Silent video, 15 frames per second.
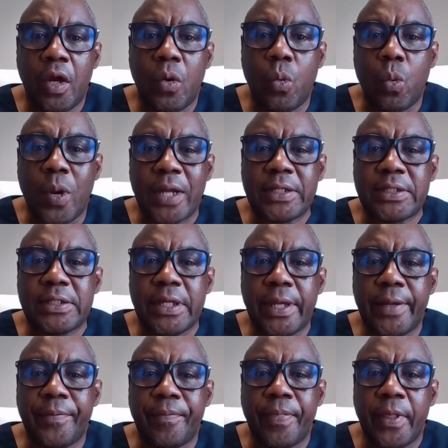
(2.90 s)
What
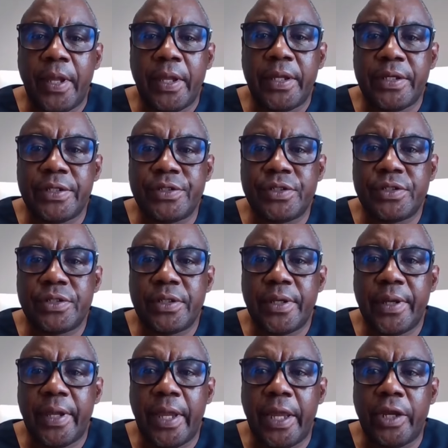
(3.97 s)
is
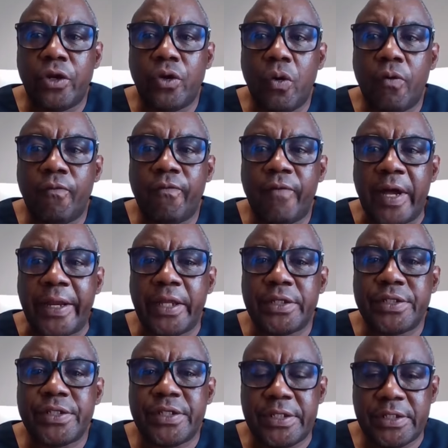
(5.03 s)
an
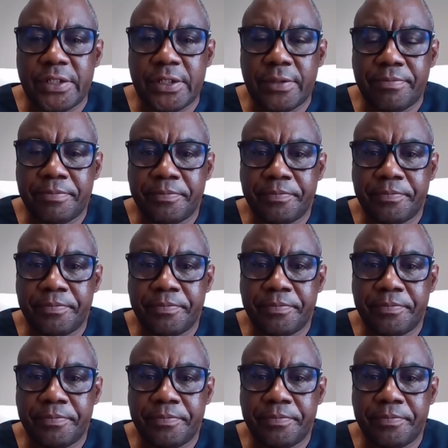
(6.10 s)
ovarian cyst?